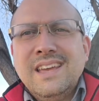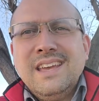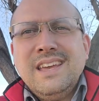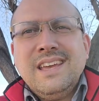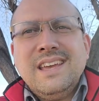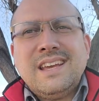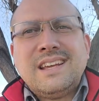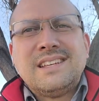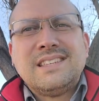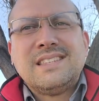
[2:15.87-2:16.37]

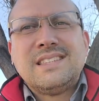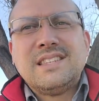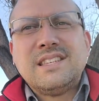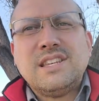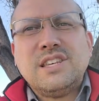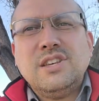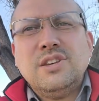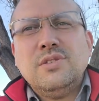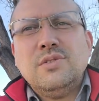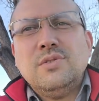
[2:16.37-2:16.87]

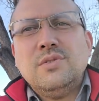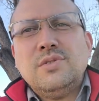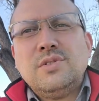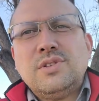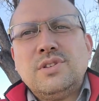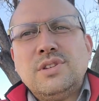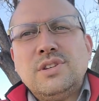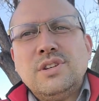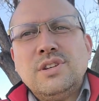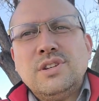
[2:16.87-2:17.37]

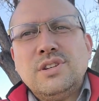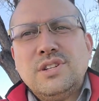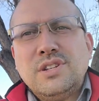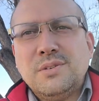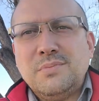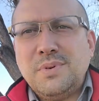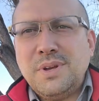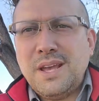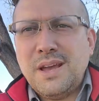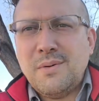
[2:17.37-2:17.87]
excuse to
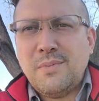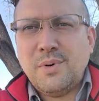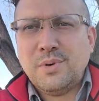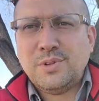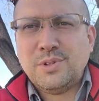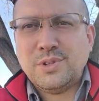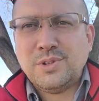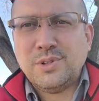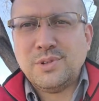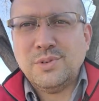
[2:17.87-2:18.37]
be able
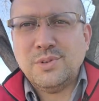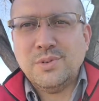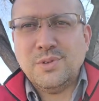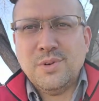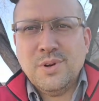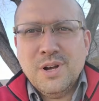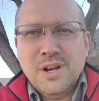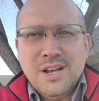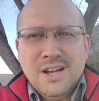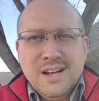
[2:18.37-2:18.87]
to
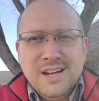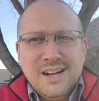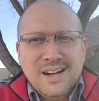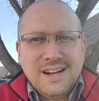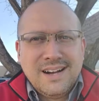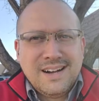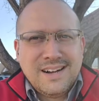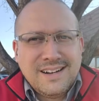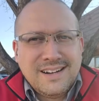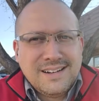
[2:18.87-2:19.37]

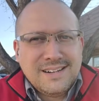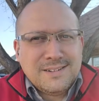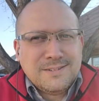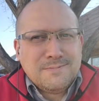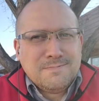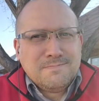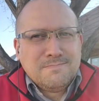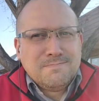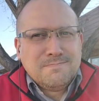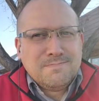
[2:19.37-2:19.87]

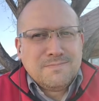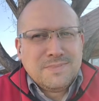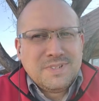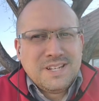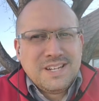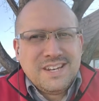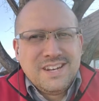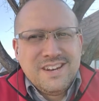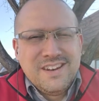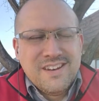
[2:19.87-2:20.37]

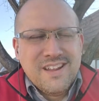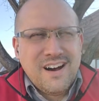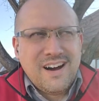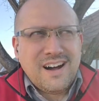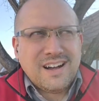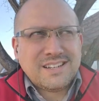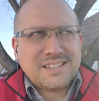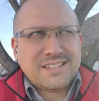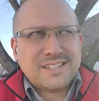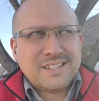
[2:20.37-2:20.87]

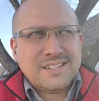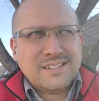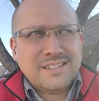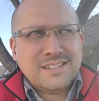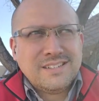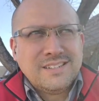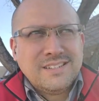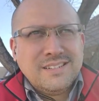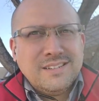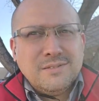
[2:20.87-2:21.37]
not
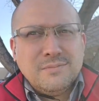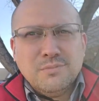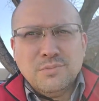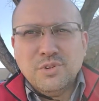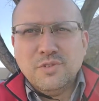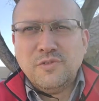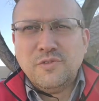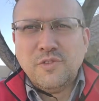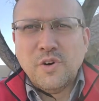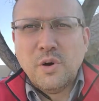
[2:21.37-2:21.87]

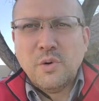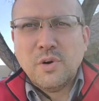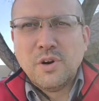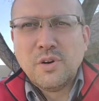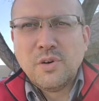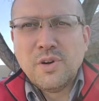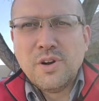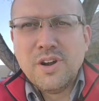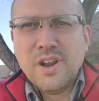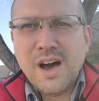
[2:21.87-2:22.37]
move forward
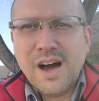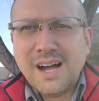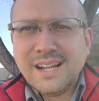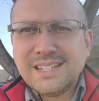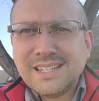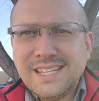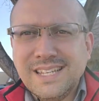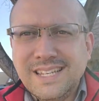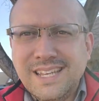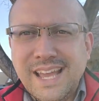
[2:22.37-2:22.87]
or
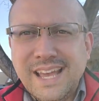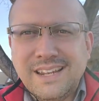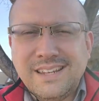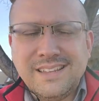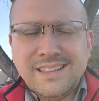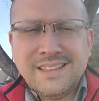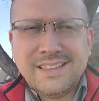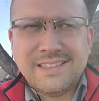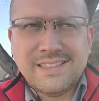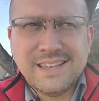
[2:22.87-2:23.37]
not get
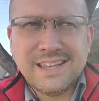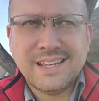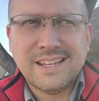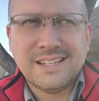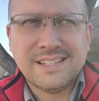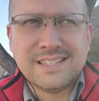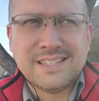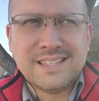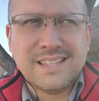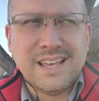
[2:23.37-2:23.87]
the
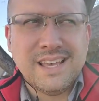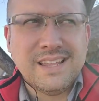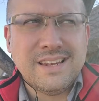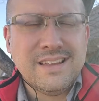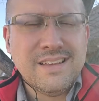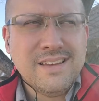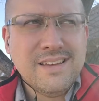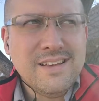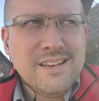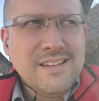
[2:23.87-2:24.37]
things that
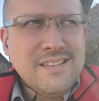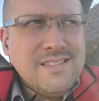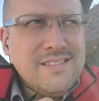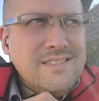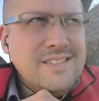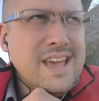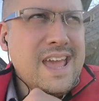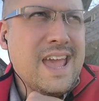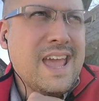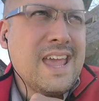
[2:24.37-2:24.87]

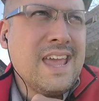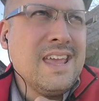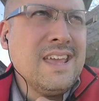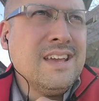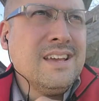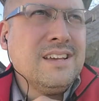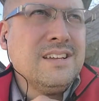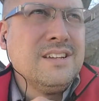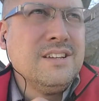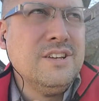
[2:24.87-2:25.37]
they
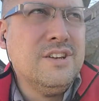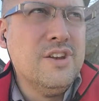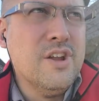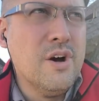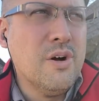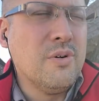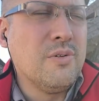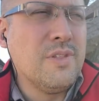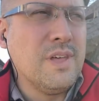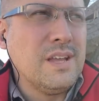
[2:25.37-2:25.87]

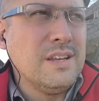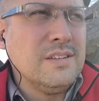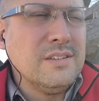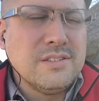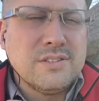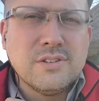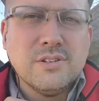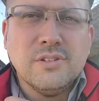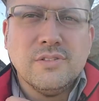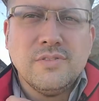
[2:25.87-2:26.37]
know they
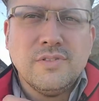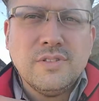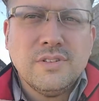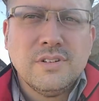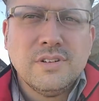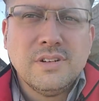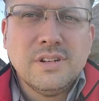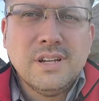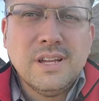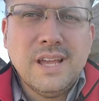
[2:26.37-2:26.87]
deserve.
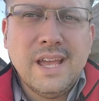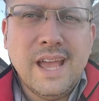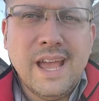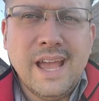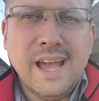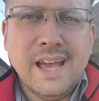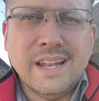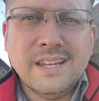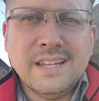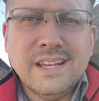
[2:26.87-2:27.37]

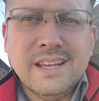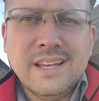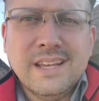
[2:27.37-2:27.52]
And